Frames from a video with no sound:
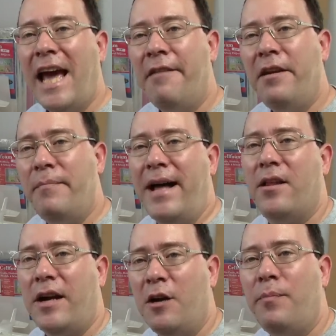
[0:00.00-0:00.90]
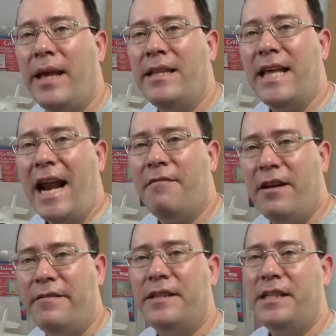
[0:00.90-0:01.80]
Every model airplane that I've
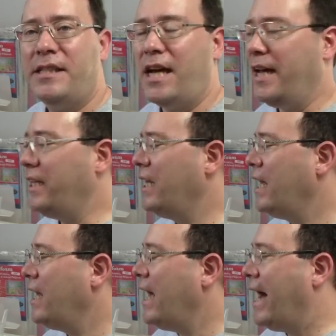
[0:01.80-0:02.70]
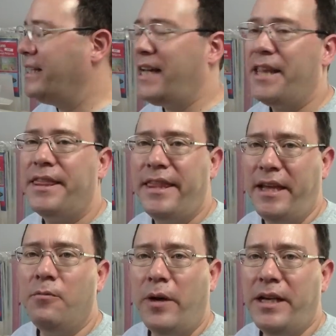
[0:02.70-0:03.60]
ever designed has had
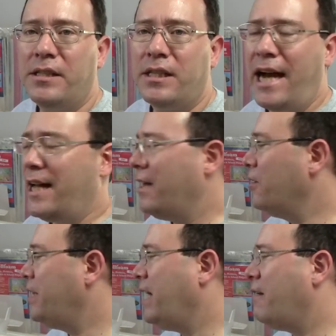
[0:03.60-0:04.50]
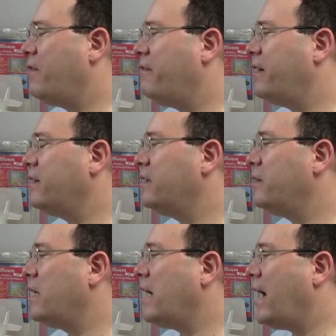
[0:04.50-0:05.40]
thin wings. I, don't think I've ever
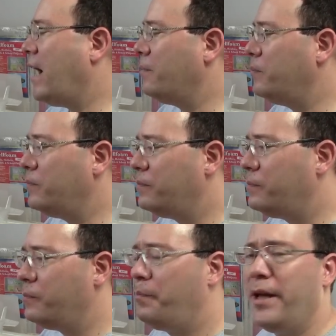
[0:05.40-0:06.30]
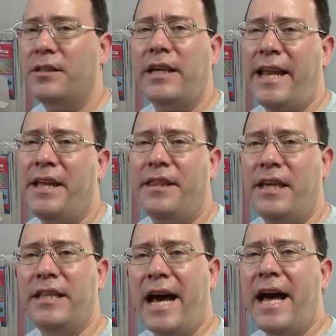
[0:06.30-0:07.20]
uh, built
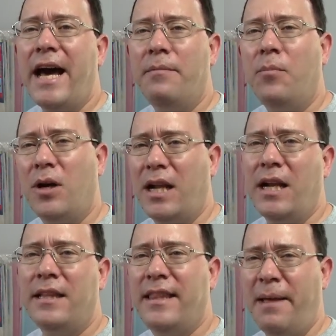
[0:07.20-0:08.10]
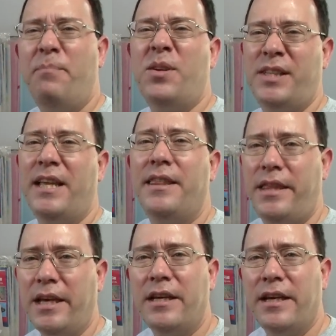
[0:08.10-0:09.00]
anything that had more than a 10%
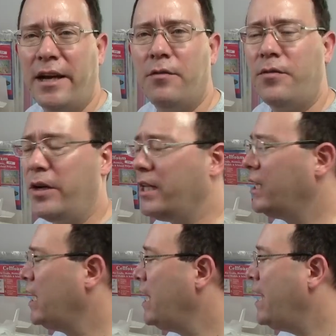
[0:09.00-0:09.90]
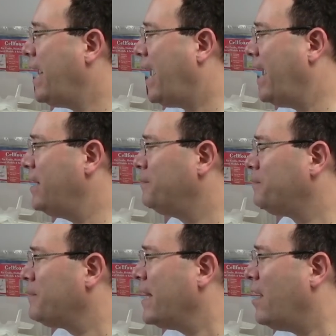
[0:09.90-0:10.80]
thick airfoil. And
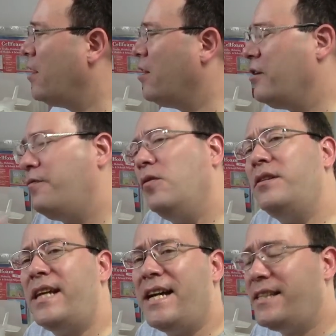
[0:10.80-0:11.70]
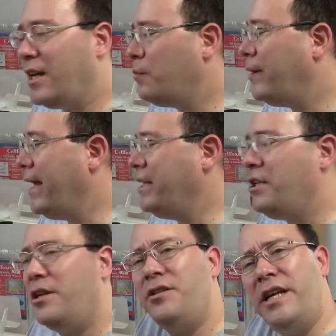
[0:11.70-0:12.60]
on, on a full-size
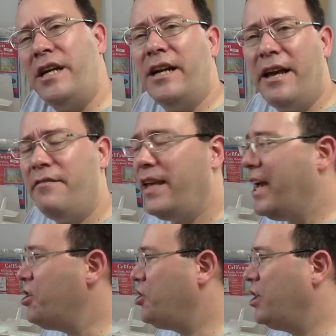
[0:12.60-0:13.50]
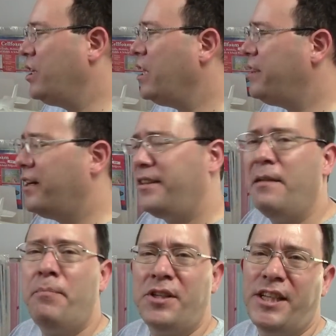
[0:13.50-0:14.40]
airplane, you know, general aviation,
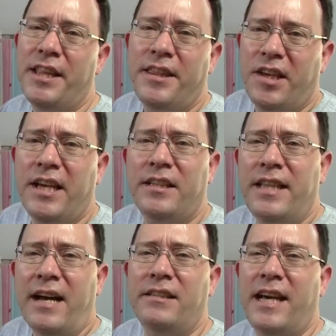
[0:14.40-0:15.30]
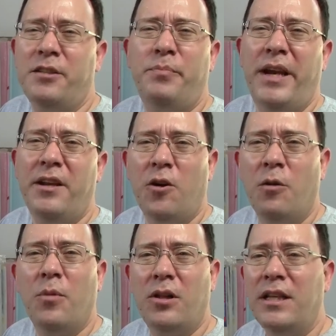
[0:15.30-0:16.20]
13% thick, that, that's pretty
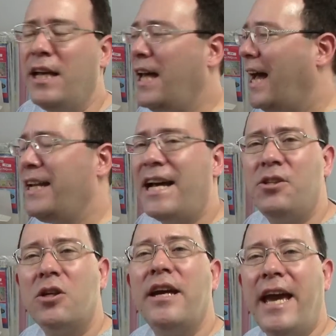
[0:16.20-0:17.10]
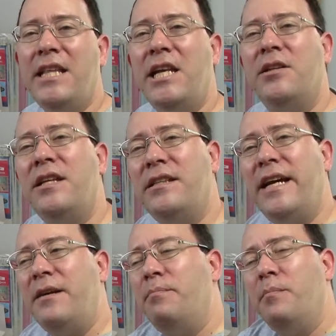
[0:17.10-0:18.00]
normal. And that's okay, you know, they,
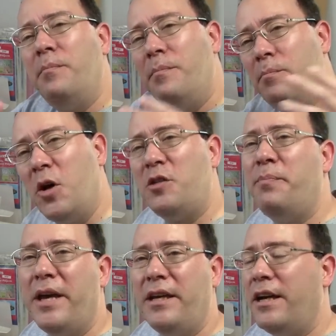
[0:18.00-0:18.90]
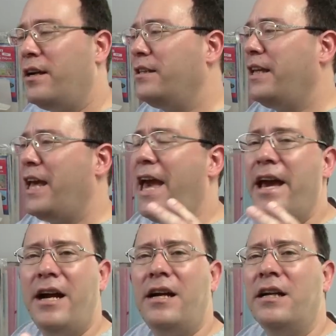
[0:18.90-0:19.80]
are much bigger, the
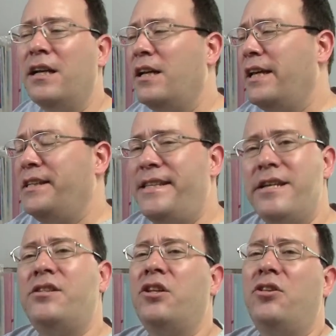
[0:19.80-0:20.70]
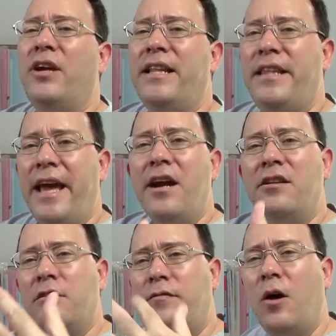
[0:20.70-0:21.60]
air, it's easier to get the
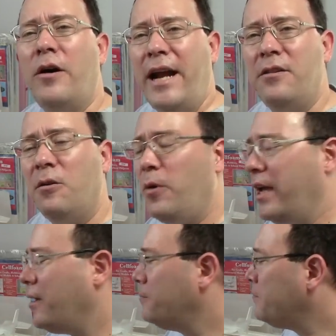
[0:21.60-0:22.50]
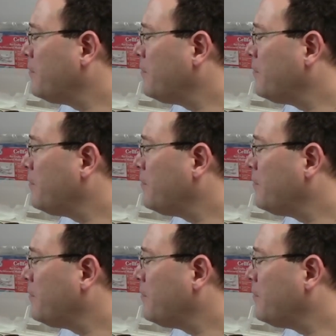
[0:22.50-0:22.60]
air to flow around the wing.